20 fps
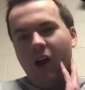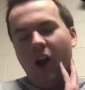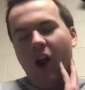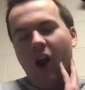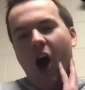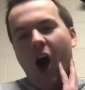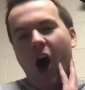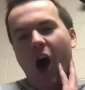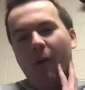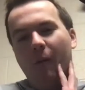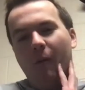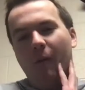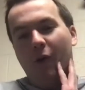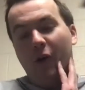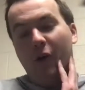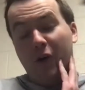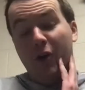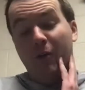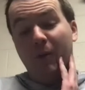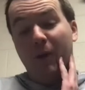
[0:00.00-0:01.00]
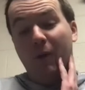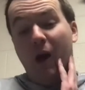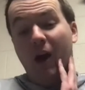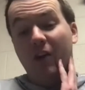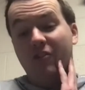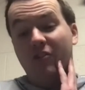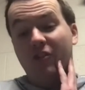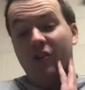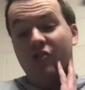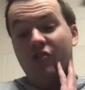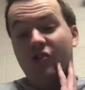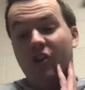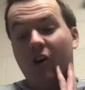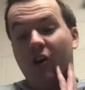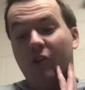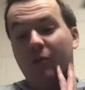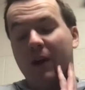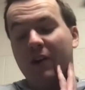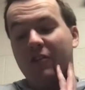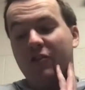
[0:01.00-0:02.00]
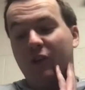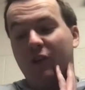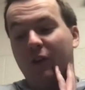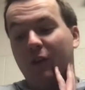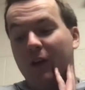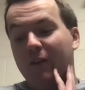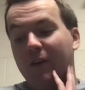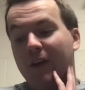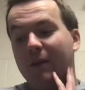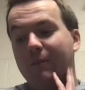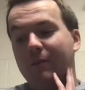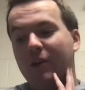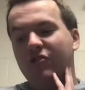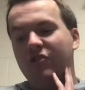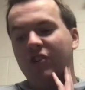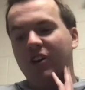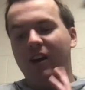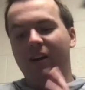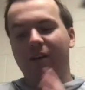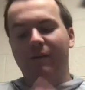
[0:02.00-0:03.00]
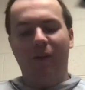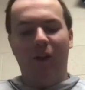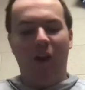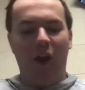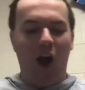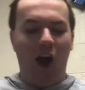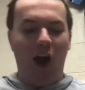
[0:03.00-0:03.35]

who are going to be watching this show, especially living in Michigan,